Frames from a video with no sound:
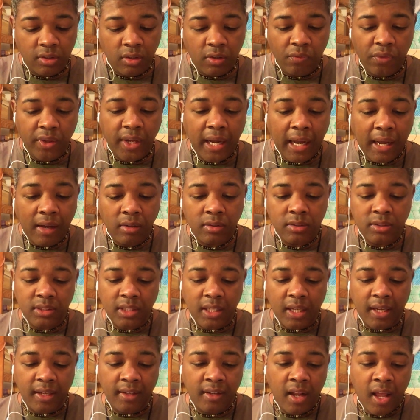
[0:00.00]
So on the
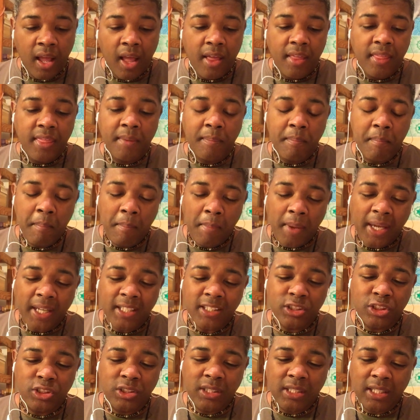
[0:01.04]
outside, the
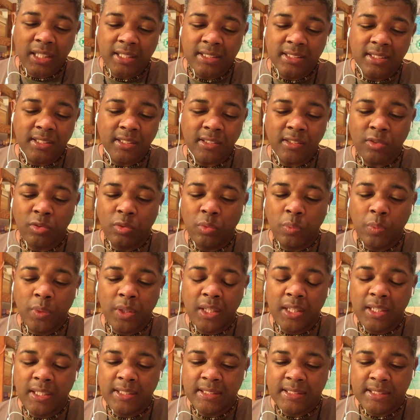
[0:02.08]
match doesn't
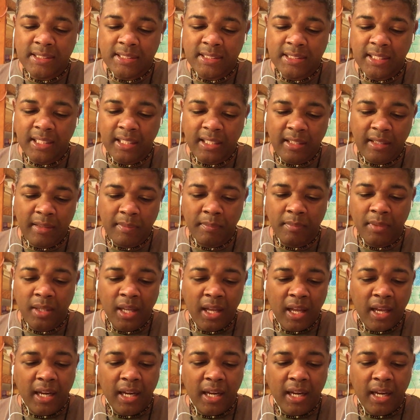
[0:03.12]
really seem